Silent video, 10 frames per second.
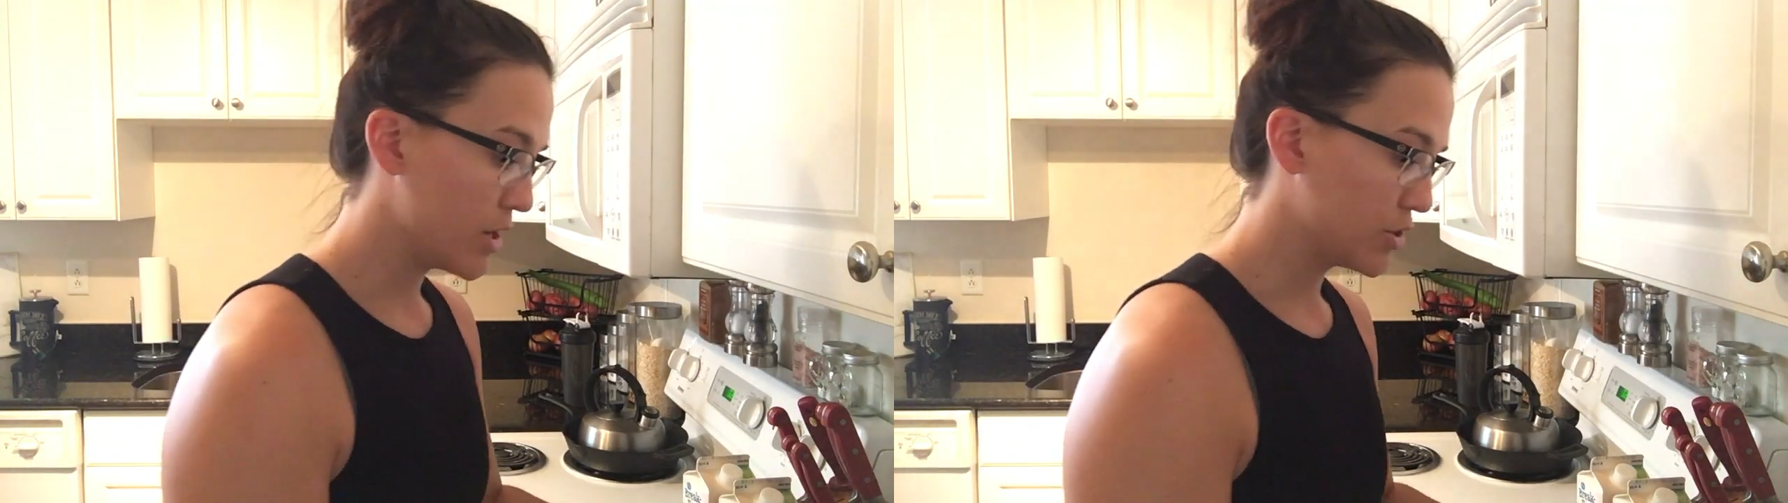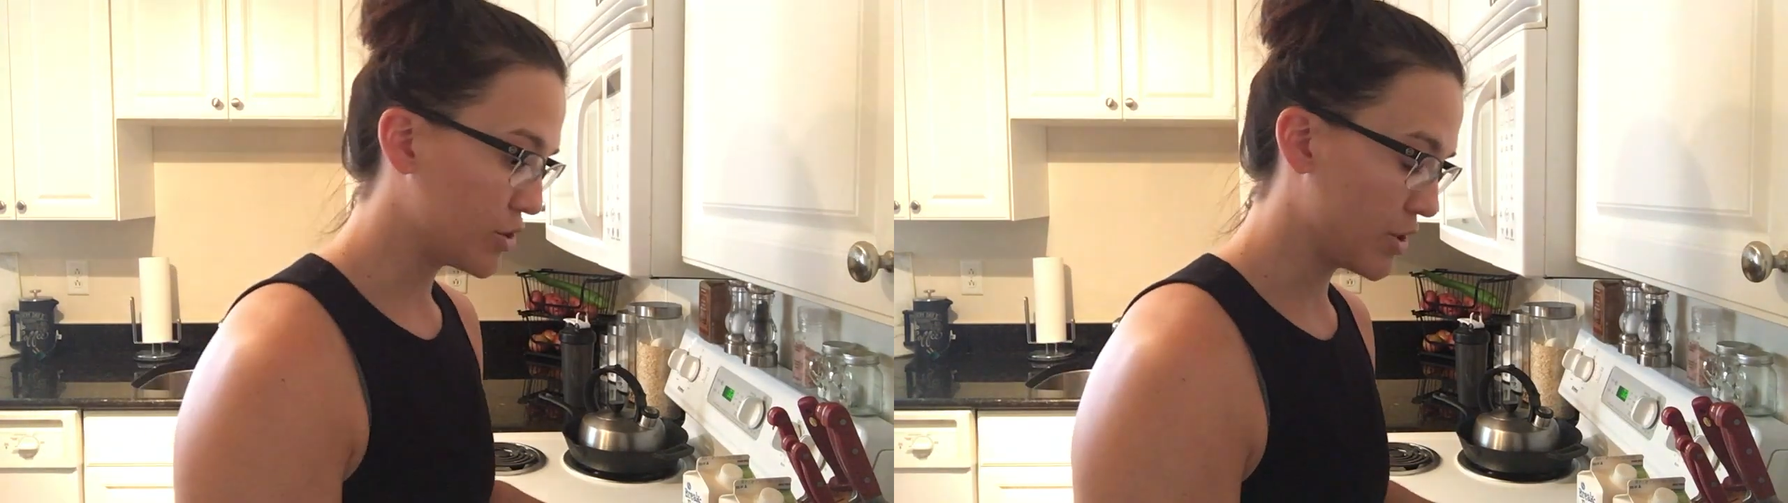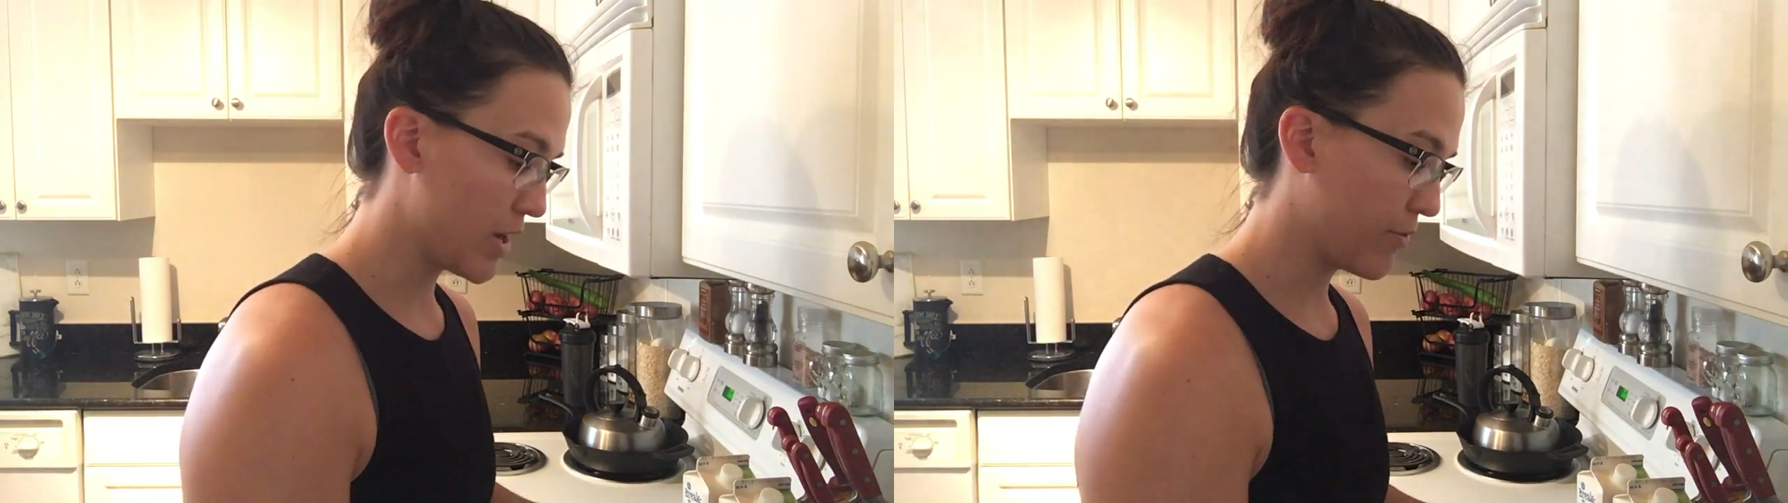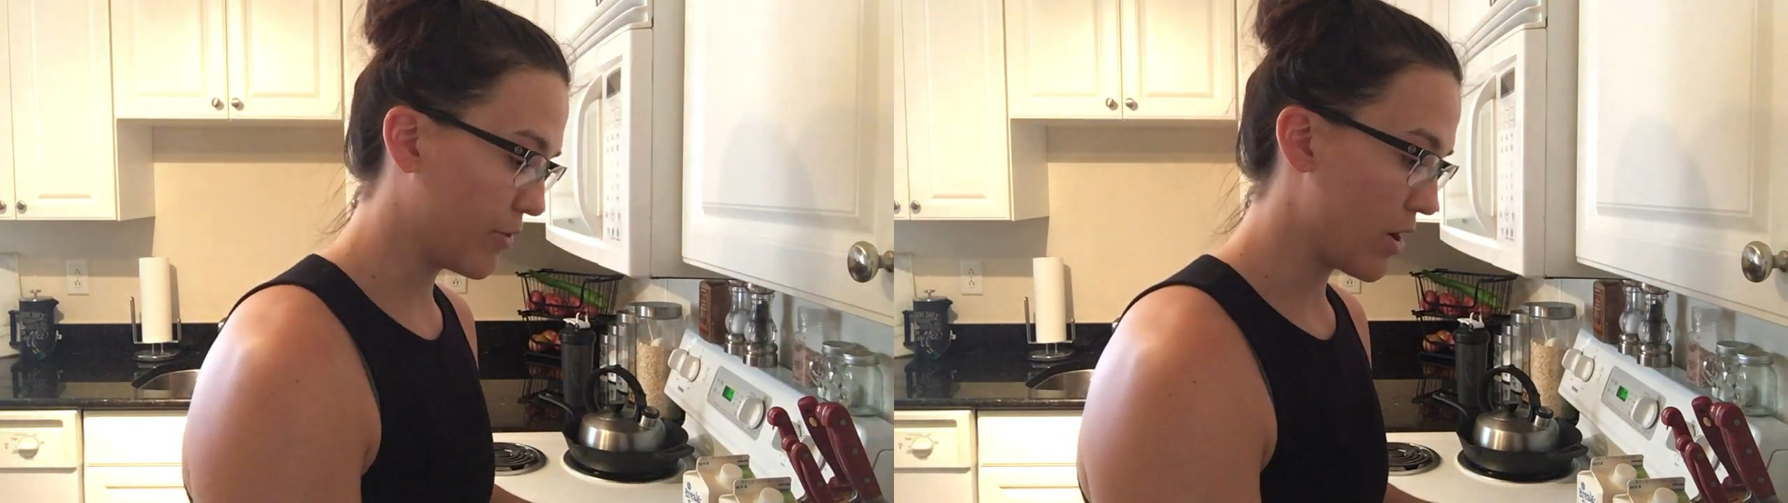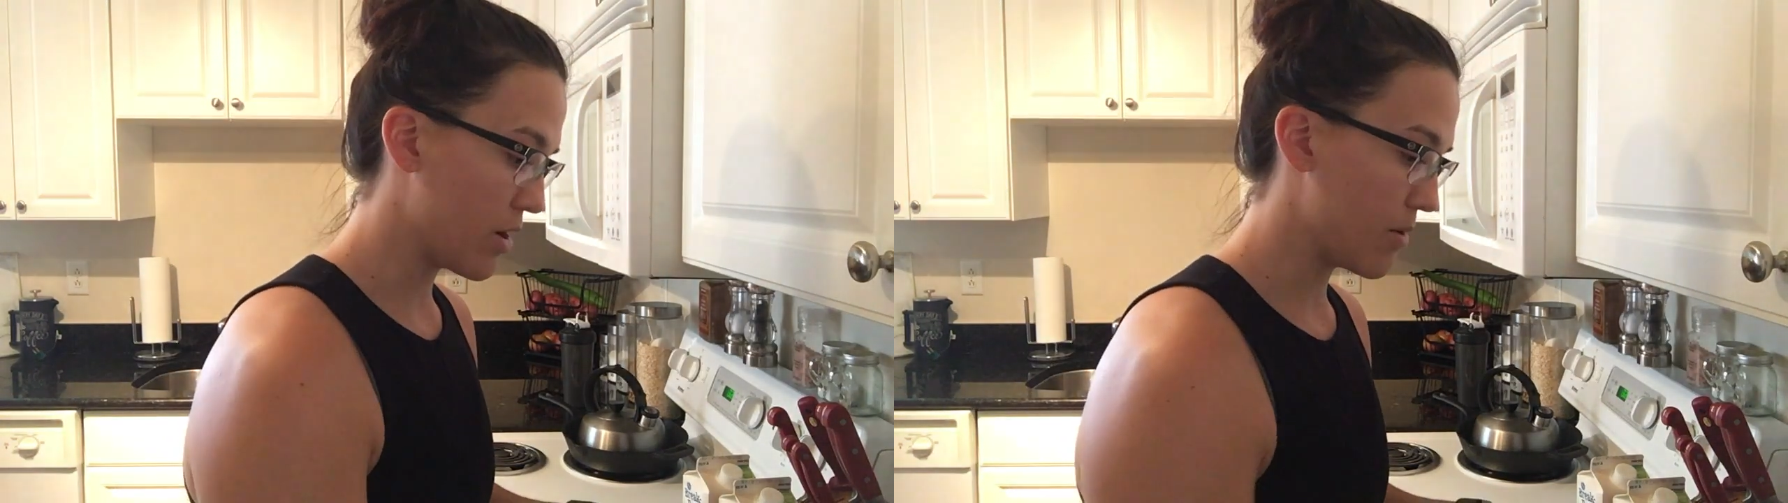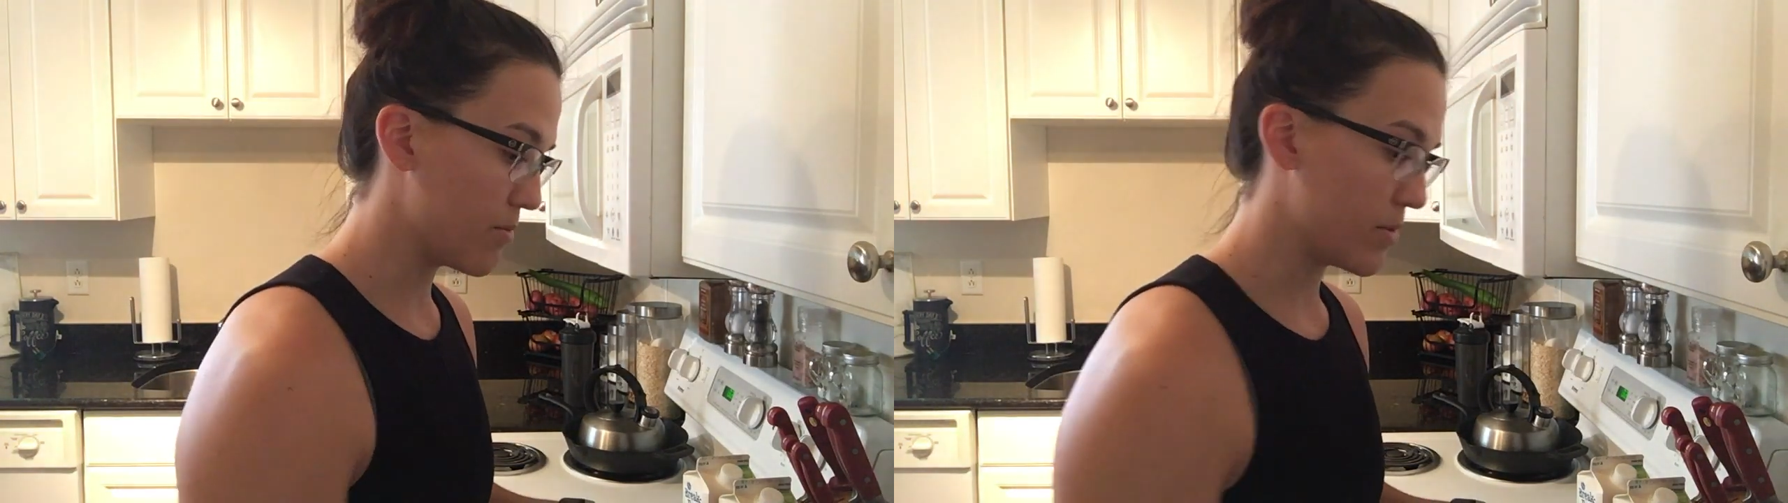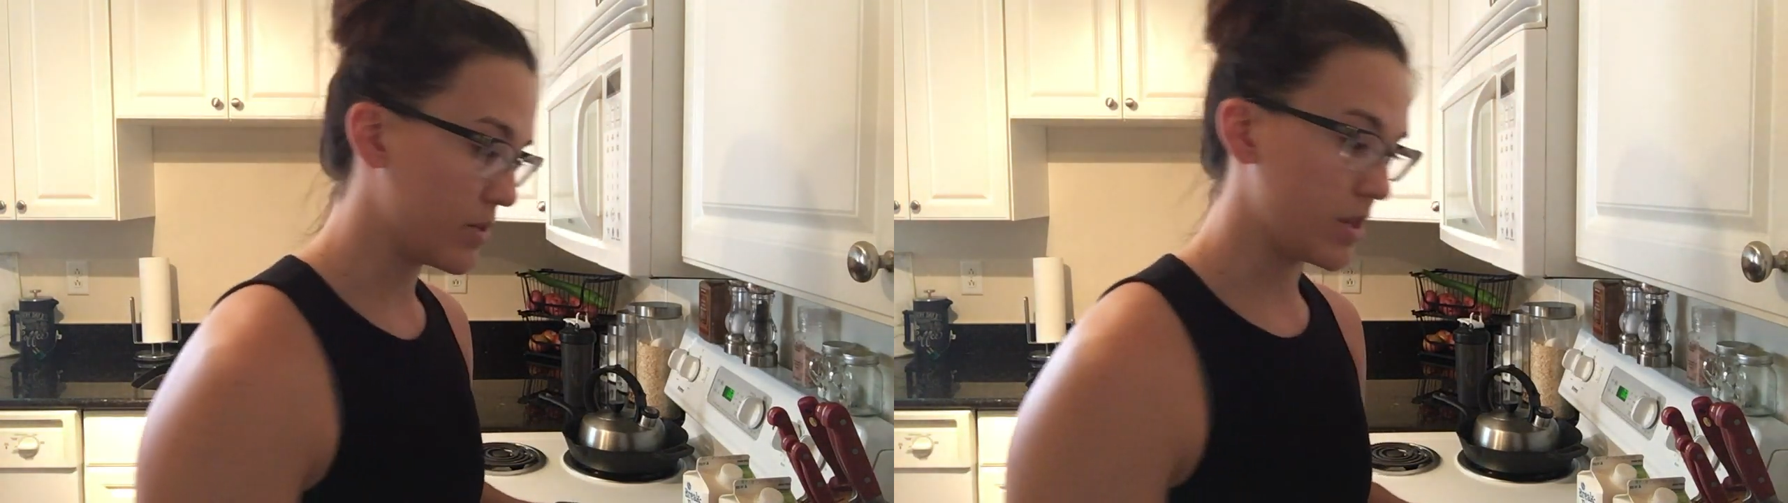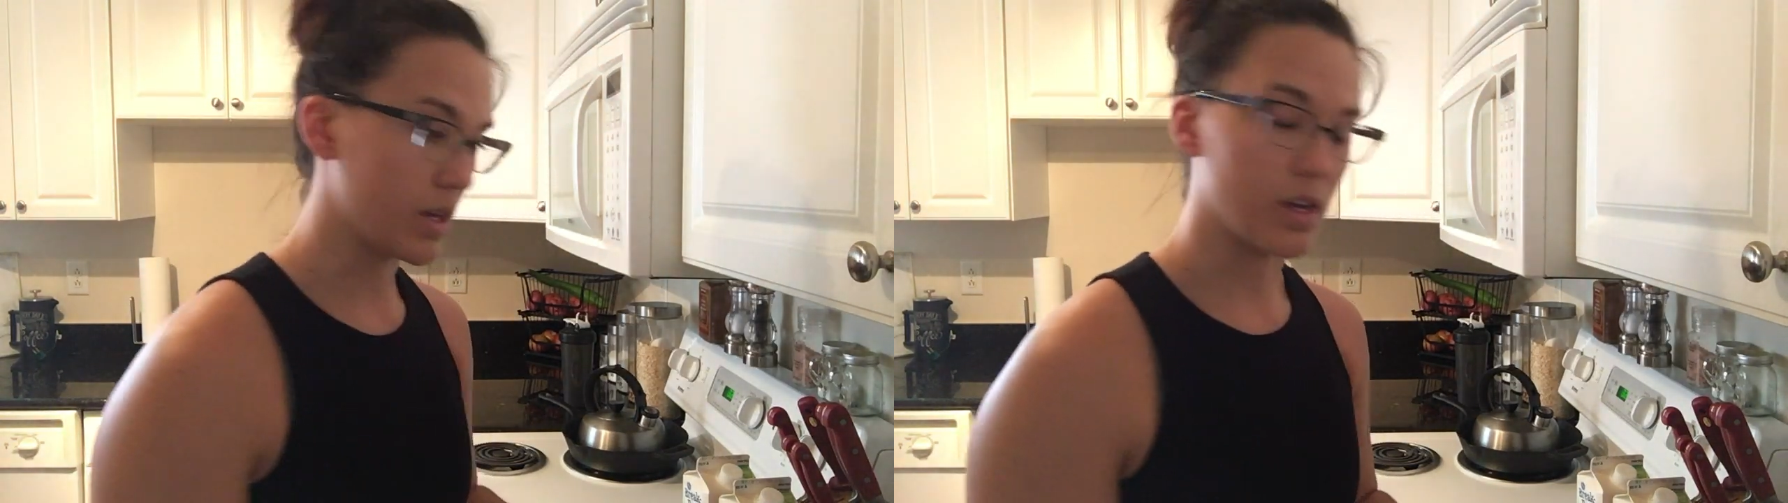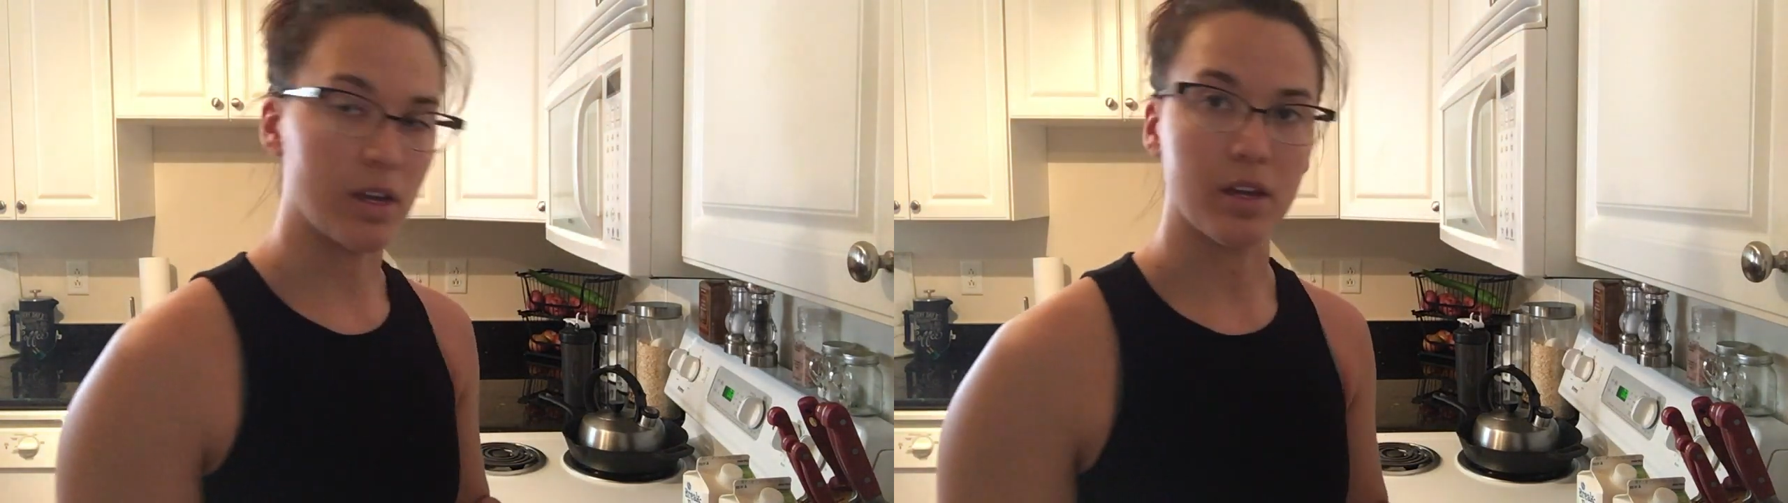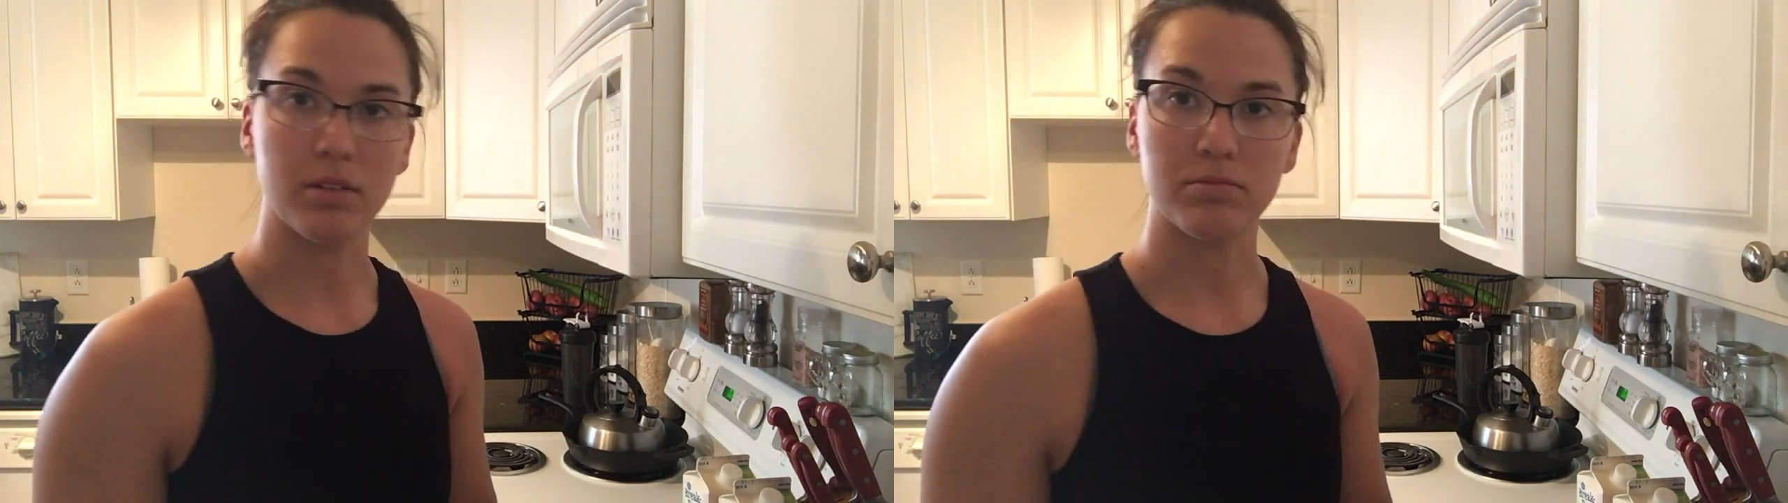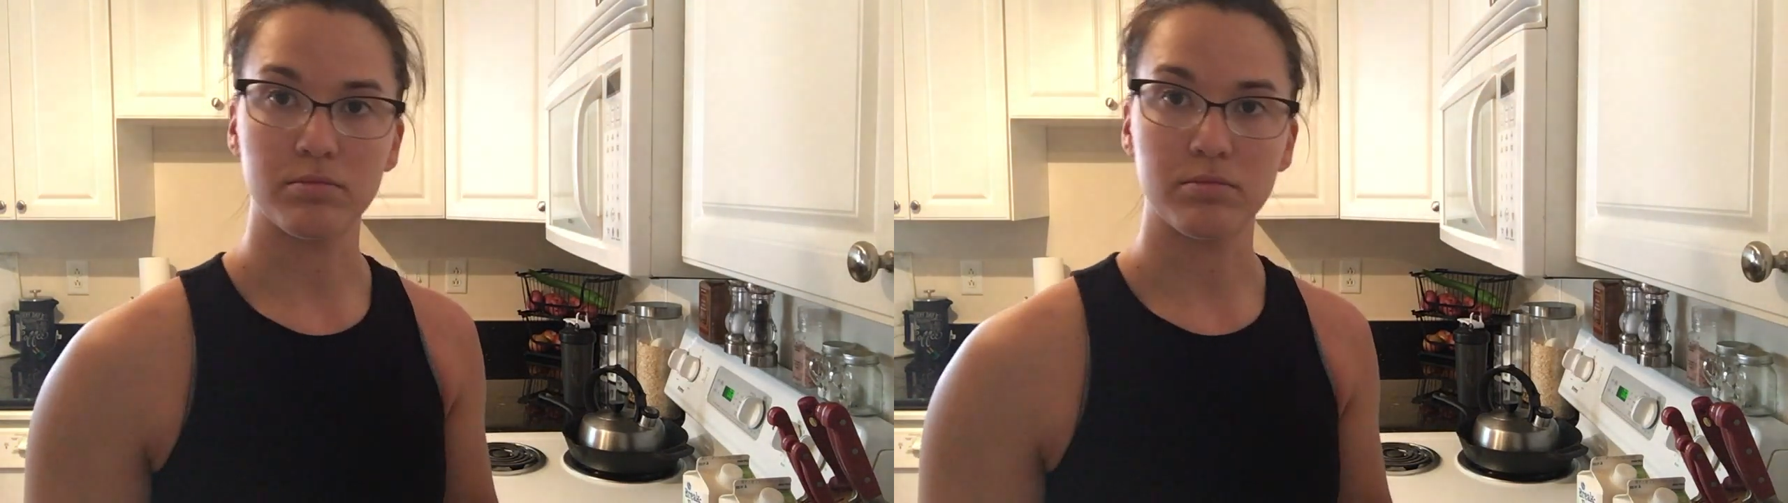straight from the